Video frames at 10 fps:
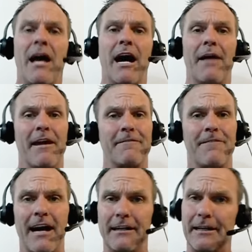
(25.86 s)
Uh, they
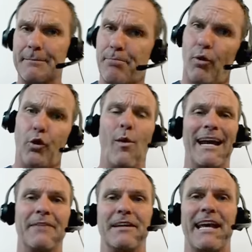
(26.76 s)
finally pulled
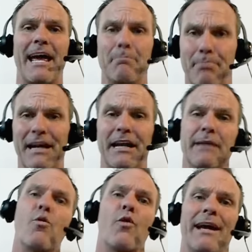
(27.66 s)
away at the end,
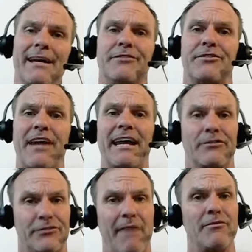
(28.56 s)
beating Morehead State
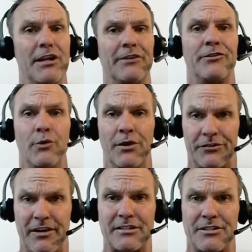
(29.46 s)
72 to to
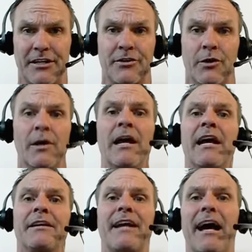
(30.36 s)
62.
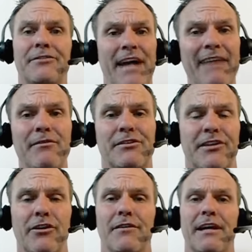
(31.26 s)
Now
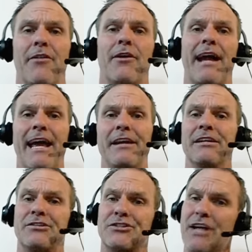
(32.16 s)
Davidson, on the other hand,
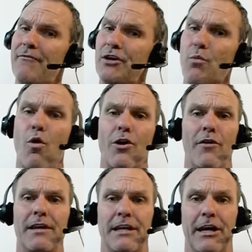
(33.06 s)
is seven and one
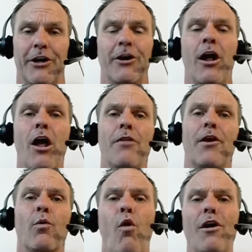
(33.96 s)
on the year.
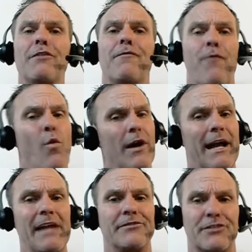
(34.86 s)
They're one and four
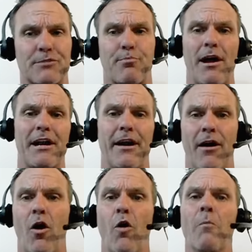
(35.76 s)
against the spread at
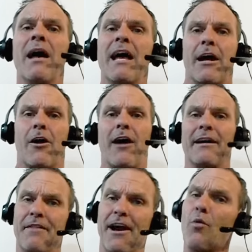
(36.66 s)
home. All
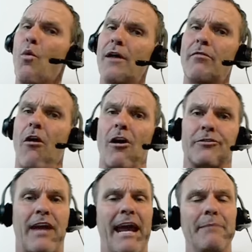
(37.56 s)
right, their one
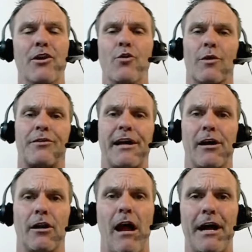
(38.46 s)
loss came to North
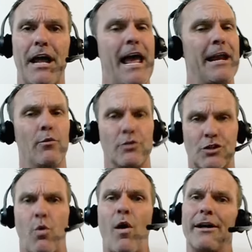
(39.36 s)
Carolina, and it was
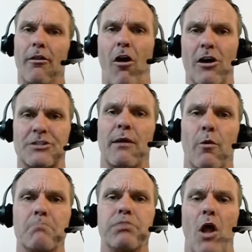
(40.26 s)
quite a loss. They
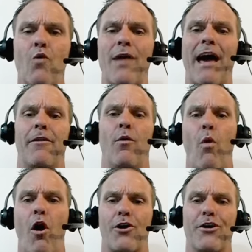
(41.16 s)
were blown out of the
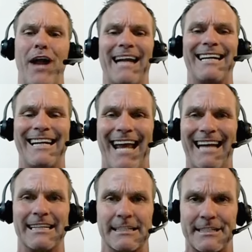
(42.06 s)
water,
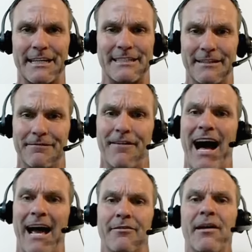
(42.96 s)
98 to
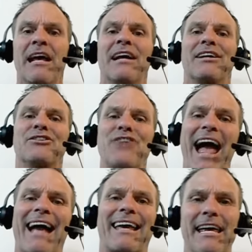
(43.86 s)
65.
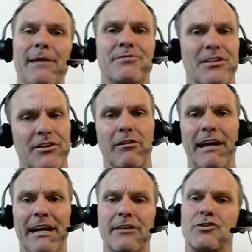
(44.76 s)
Jack Gibbs is the
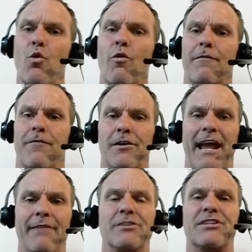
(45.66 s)
leading scorer for
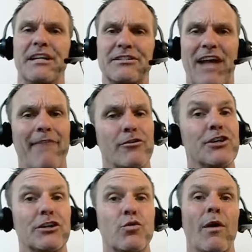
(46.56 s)
Davidson. He's
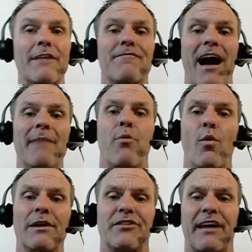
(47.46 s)
averaging 25
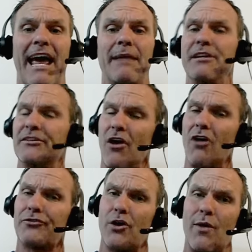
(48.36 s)
points a game, and he's
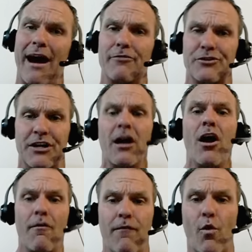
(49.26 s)
also averaging
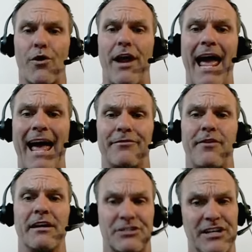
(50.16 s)
four and a half
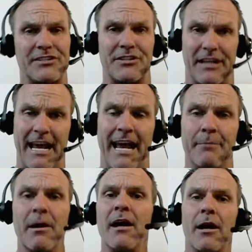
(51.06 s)
assists a
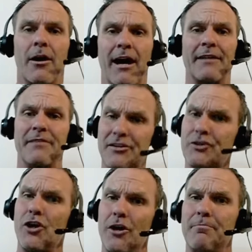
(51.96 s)
game. All right, this
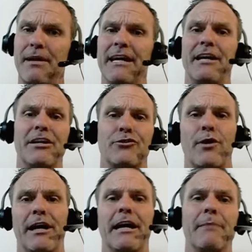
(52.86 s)
could be an
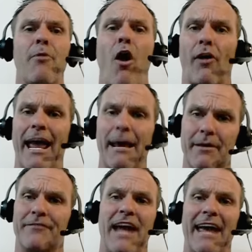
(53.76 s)
intriguing ball game
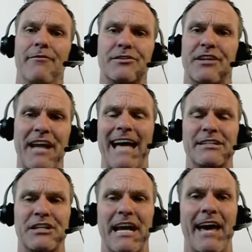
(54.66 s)
if Davidson
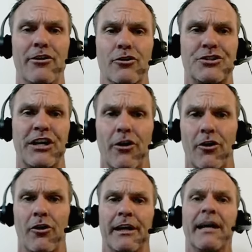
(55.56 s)
has the energy
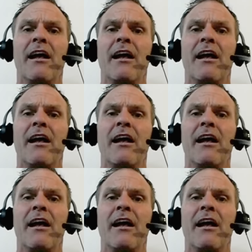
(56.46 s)
early.